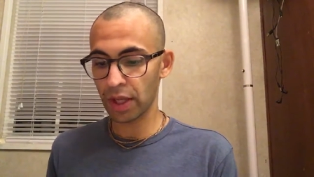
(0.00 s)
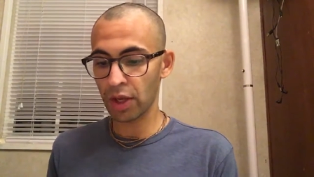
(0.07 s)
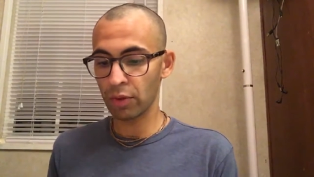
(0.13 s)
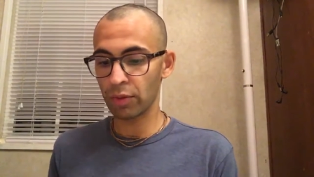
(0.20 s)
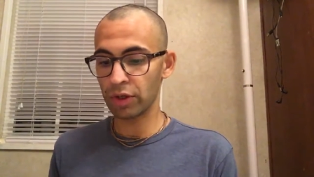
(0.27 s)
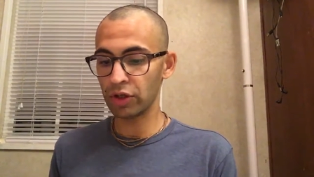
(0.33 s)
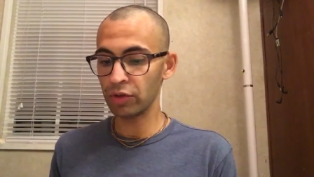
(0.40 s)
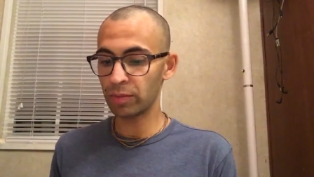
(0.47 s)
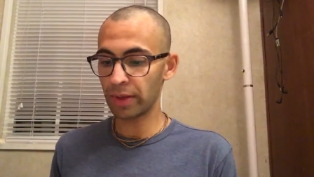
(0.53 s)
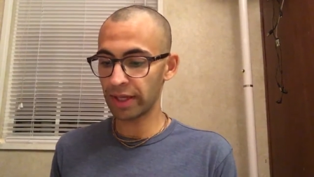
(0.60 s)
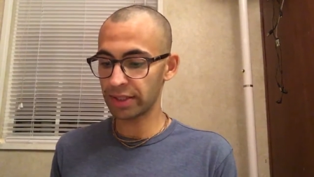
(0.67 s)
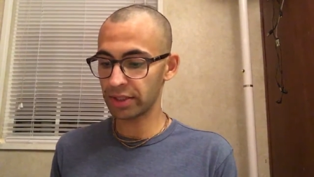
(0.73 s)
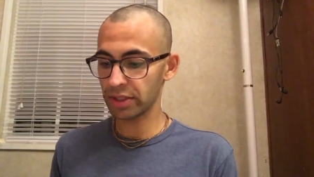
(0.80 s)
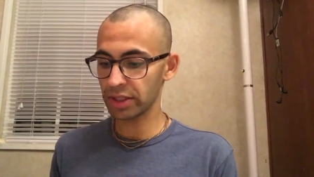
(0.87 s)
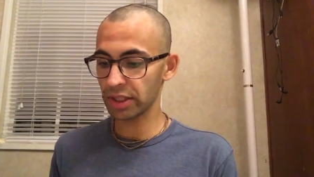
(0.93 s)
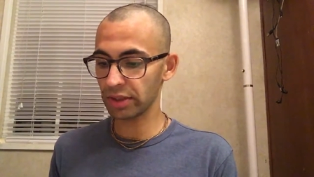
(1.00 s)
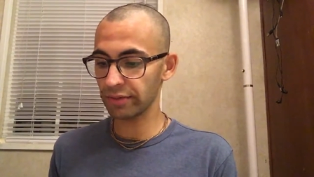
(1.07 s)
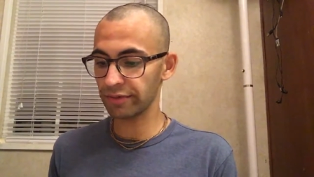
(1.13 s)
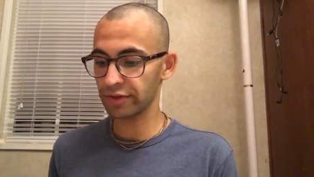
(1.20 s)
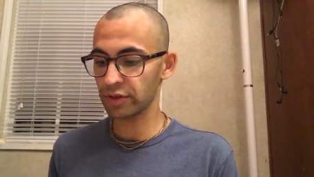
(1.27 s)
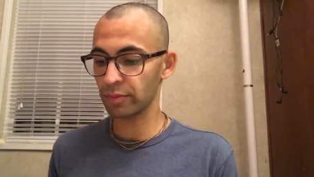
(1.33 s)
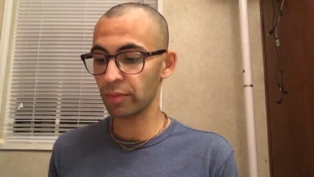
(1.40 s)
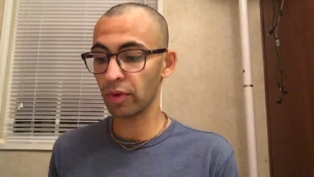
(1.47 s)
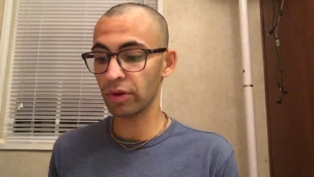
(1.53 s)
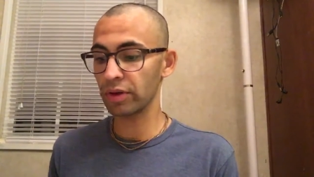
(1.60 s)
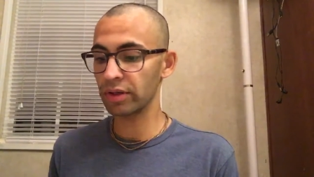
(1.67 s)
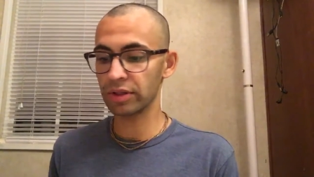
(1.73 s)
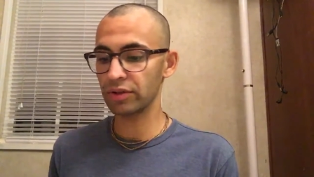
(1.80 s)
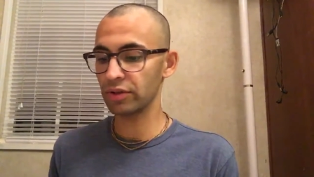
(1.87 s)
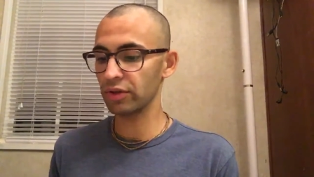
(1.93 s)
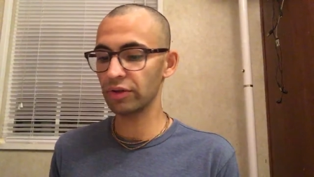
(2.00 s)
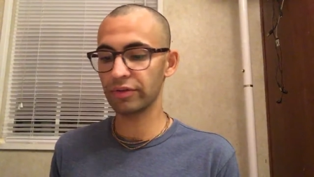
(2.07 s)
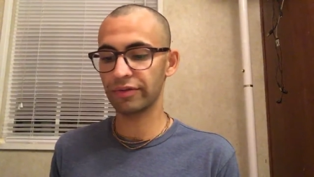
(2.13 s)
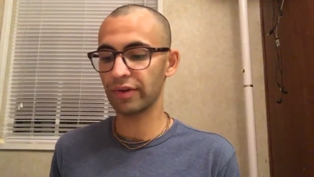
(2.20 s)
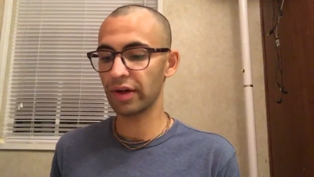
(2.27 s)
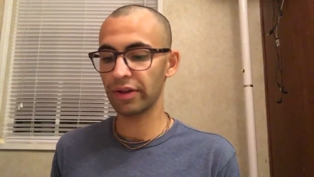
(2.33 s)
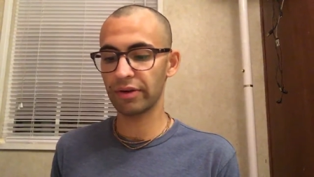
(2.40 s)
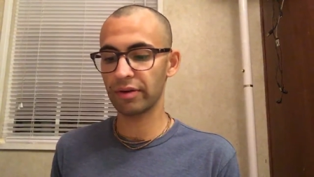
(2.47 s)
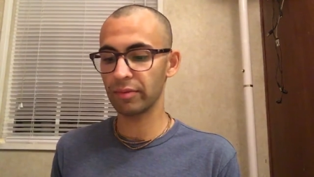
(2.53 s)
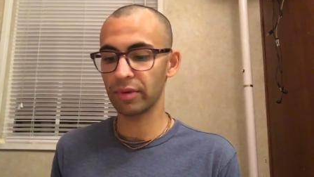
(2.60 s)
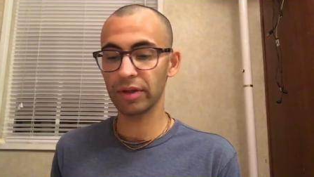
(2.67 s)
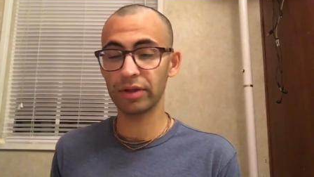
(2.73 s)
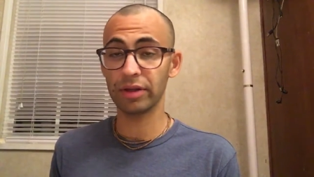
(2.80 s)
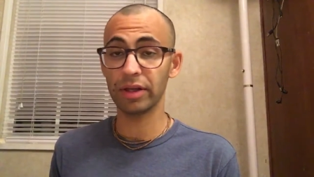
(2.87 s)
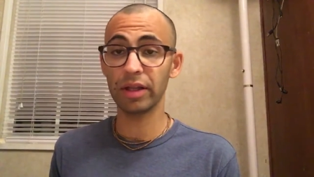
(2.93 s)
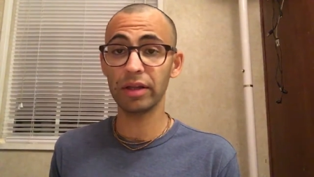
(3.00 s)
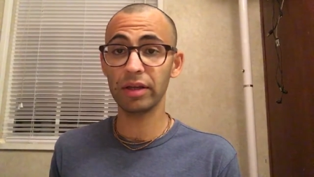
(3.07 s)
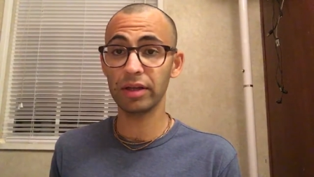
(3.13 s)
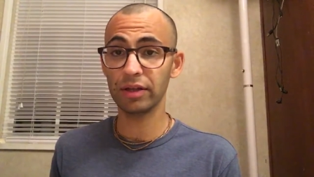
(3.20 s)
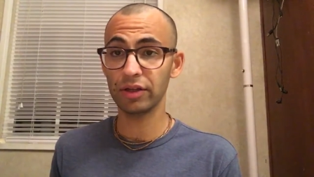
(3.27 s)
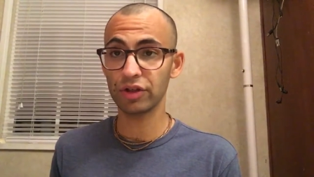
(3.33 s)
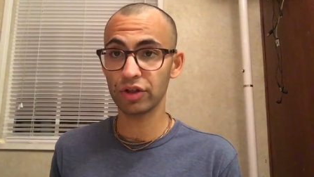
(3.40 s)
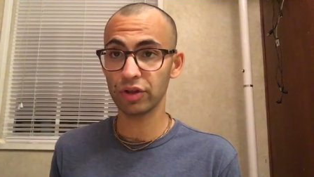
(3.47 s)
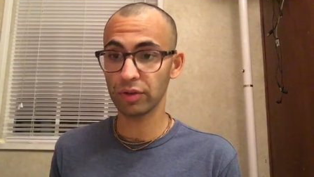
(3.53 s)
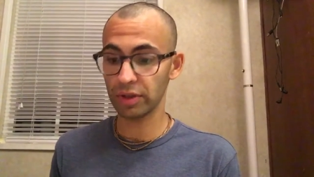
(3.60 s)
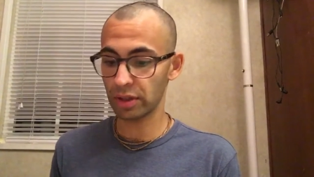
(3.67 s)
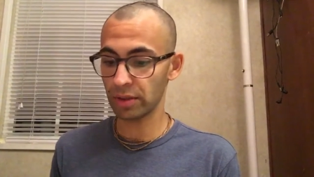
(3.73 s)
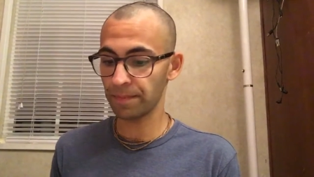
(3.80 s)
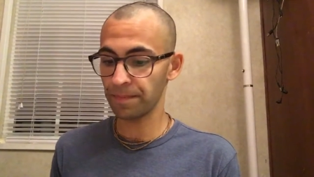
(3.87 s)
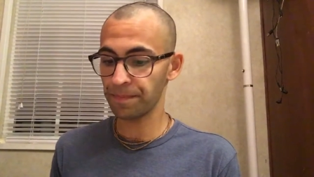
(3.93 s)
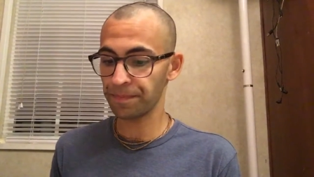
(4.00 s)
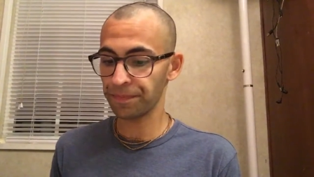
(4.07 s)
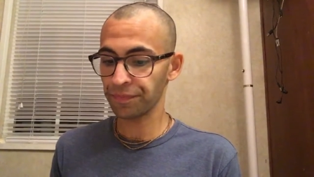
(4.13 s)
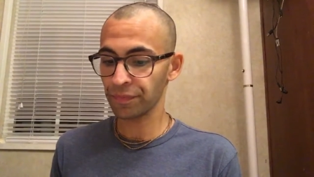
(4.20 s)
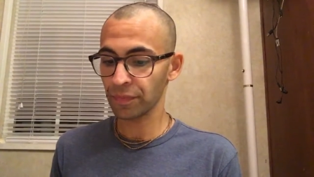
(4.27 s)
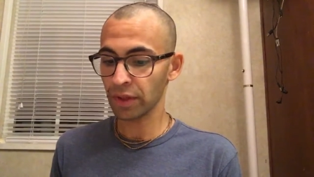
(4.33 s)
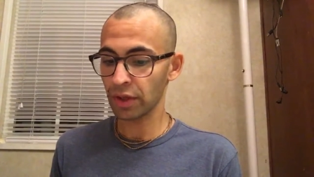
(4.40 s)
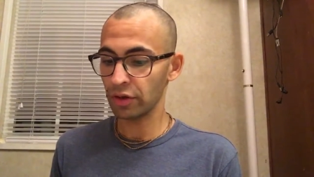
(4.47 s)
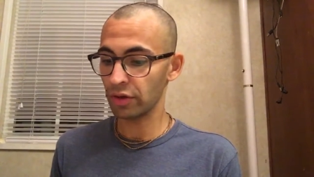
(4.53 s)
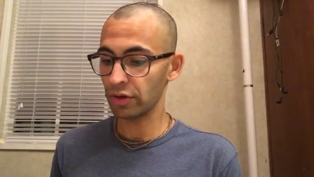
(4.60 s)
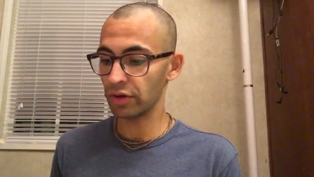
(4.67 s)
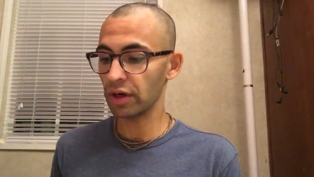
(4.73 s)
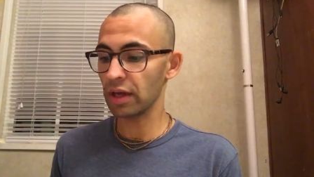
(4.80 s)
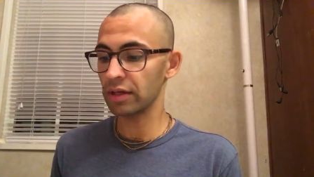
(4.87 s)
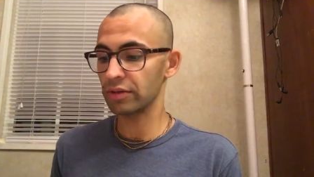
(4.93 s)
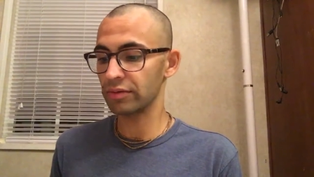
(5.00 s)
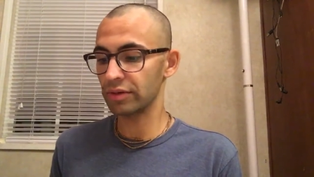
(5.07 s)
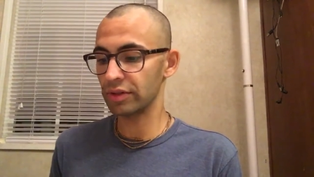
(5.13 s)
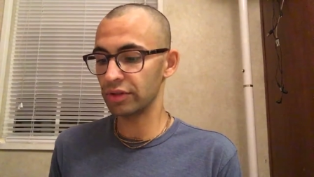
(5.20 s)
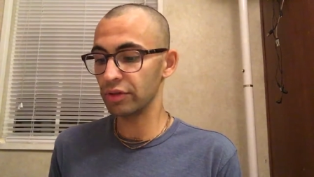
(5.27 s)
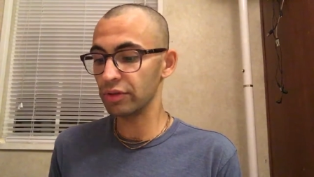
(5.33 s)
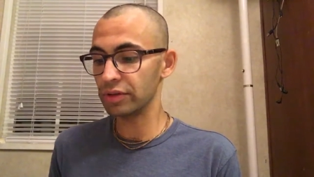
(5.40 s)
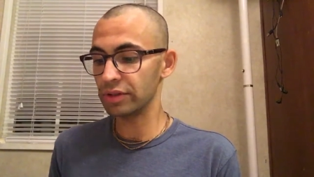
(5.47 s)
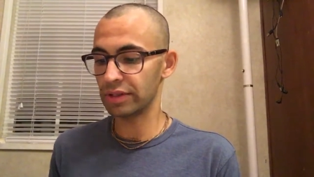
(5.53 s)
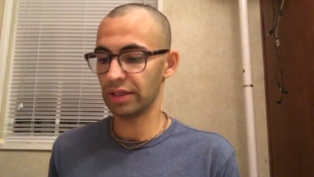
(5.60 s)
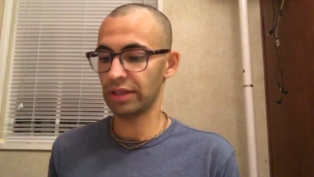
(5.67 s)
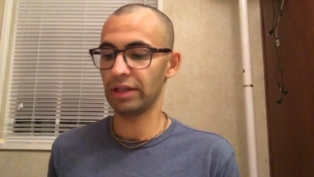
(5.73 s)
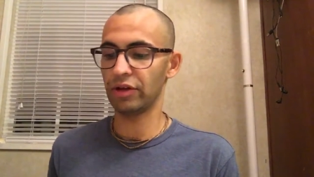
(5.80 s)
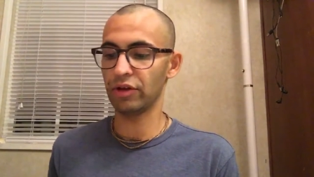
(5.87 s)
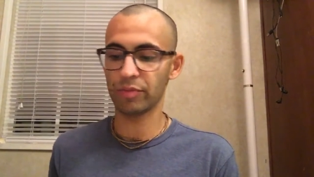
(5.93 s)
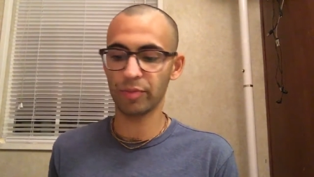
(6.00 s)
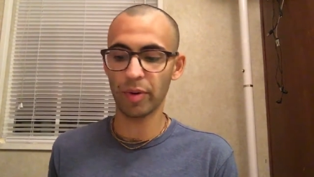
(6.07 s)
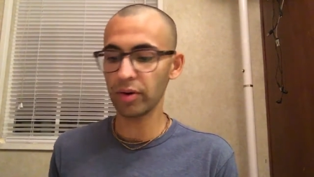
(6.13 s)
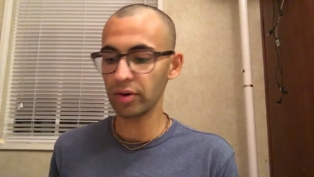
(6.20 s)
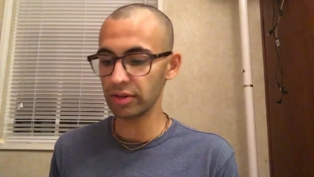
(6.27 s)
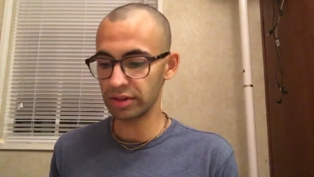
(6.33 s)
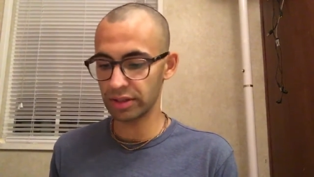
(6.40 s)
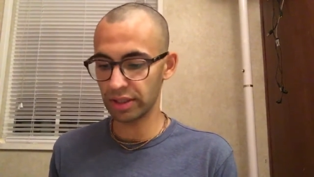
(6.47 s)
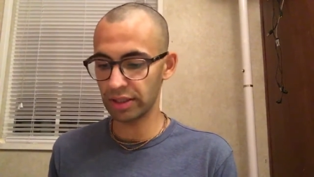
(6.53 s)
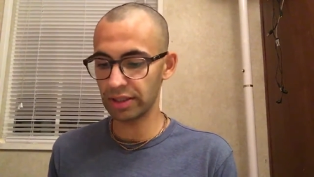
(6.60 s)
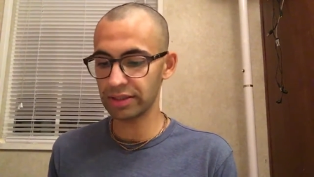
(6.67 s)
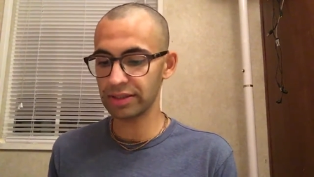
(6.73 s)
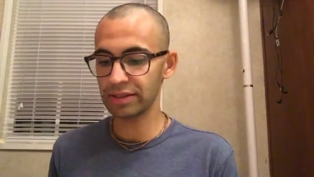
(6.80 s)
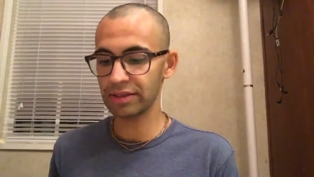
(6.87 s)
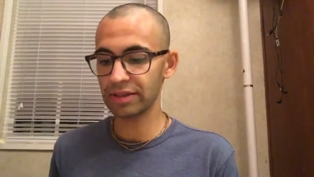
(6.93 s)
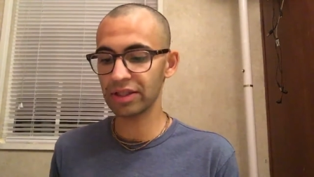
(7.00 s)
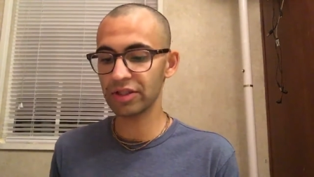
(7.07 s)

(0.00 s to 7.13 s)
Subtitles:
When you place yourself subordinate to your father and mother, Nanda and Yashoda, you're not reduced in your potency. This is an